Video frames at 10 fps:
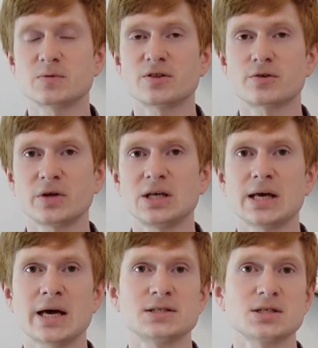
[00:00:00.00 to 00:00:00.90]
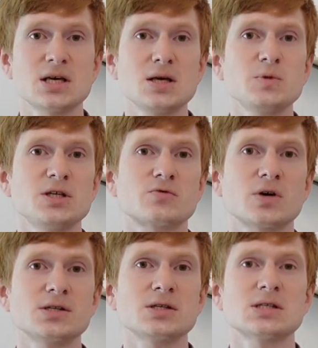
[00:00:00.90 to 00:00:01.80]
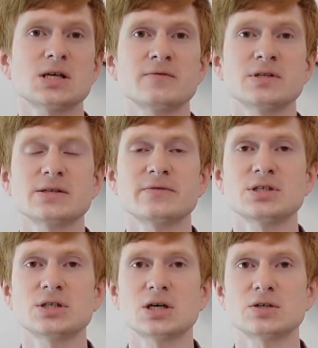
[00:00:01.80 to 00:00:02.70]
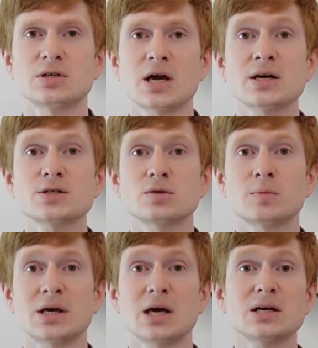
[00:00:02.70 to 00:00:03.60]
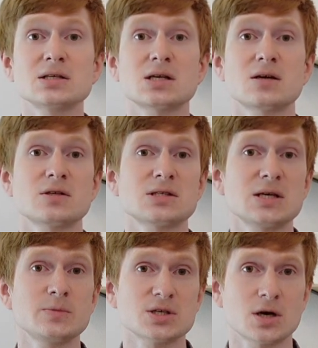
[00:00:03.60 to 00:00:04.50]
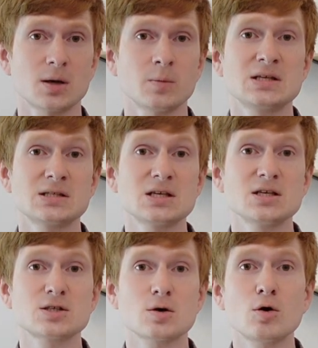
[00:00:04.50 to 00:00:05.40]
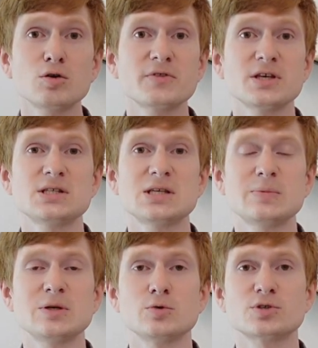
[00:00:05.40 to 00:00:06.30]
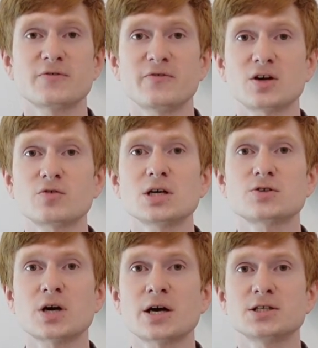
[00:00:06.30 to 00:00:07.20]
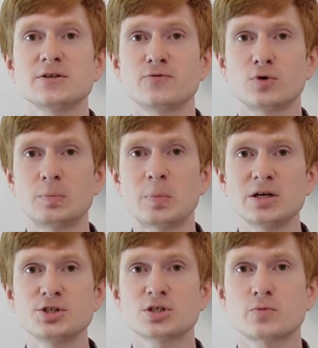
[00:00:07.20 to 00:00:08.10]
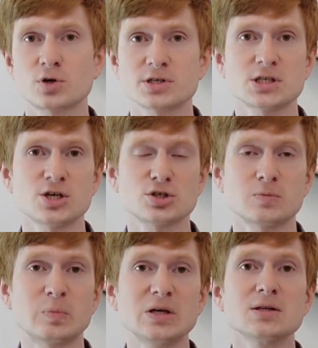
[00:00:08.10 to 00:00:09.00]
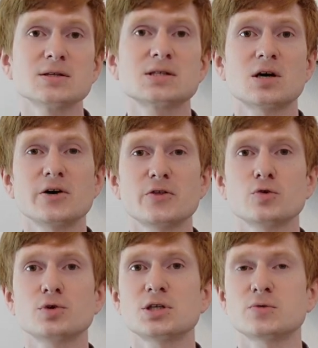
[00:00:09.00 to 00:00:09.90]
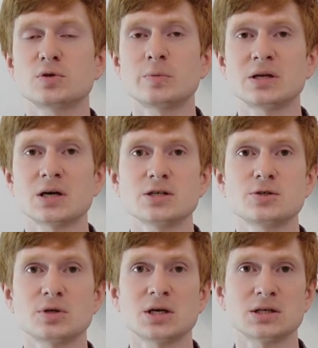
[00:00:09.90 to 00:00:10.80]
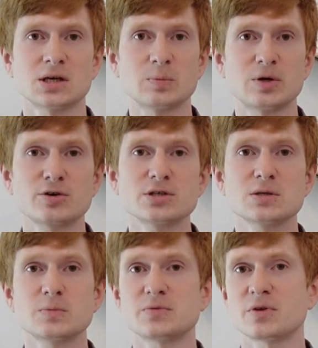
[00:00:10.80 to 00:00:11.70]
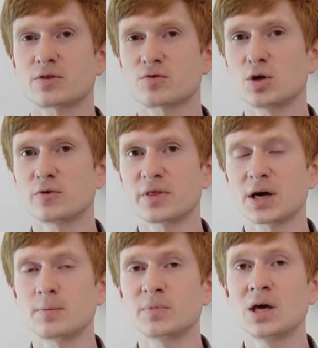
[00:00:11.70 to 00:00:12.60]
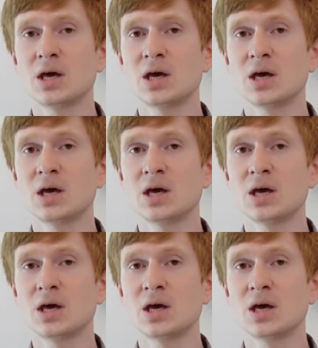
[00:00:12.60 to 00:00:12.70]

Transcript: v 3 and AMD Ryzen 7 1700X on my hands at the same time. Since all of these CPUs are very attractive for budget workstation builds, I thought it would be nice to get a comparison between three of them.